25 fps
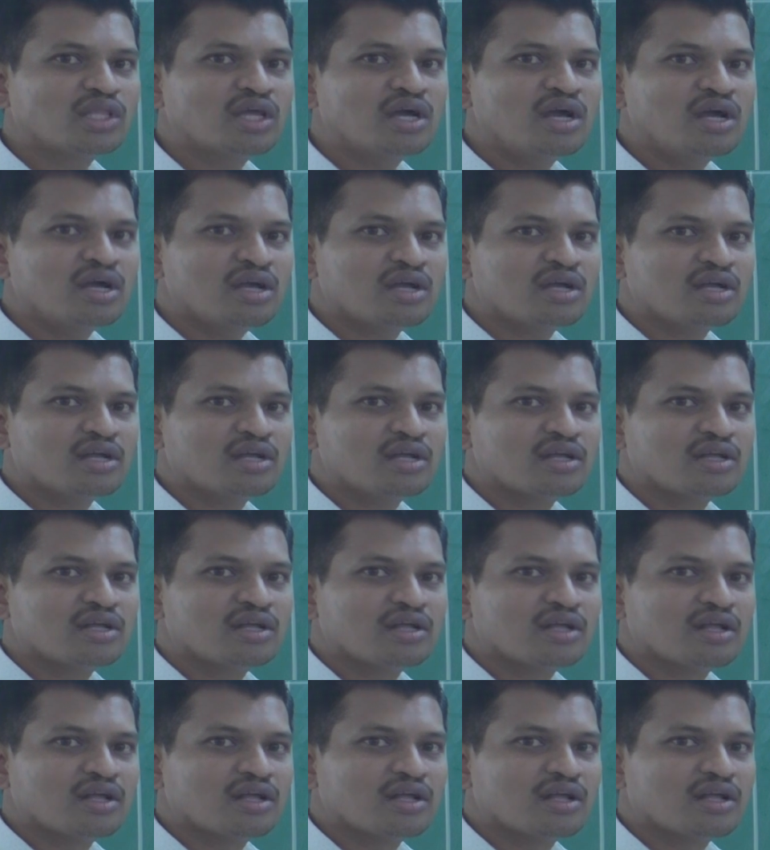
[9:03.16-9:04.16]
the
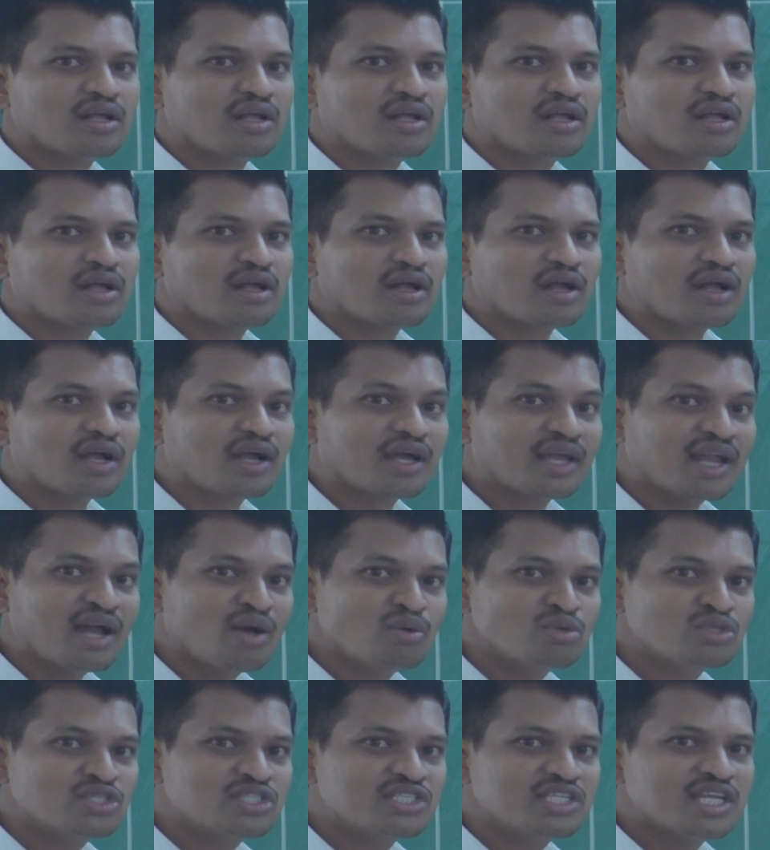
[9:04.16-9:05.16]

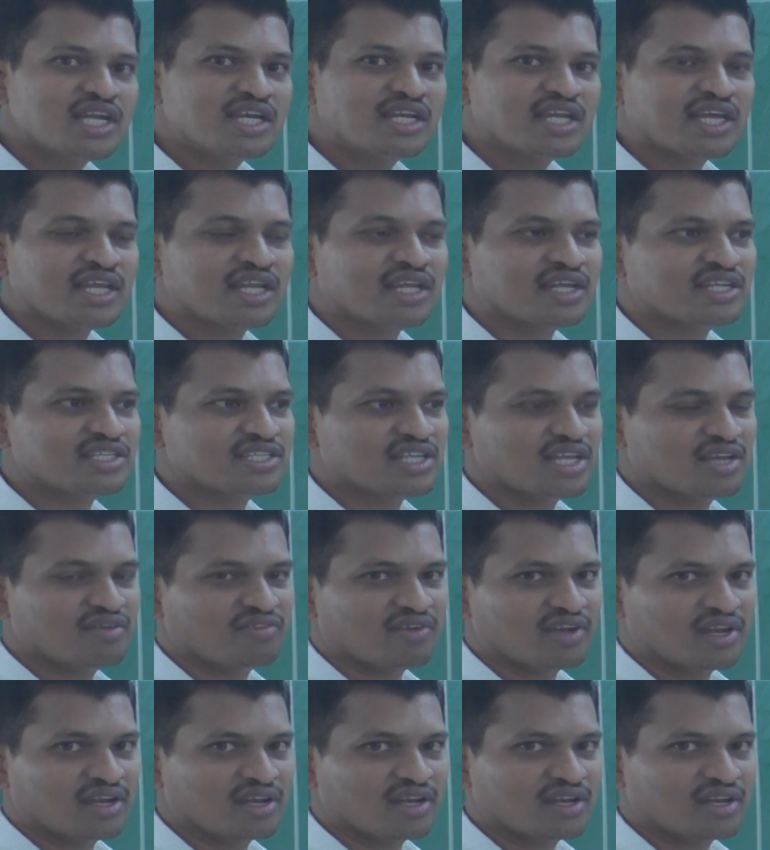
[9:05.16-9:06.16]
ground state energy level,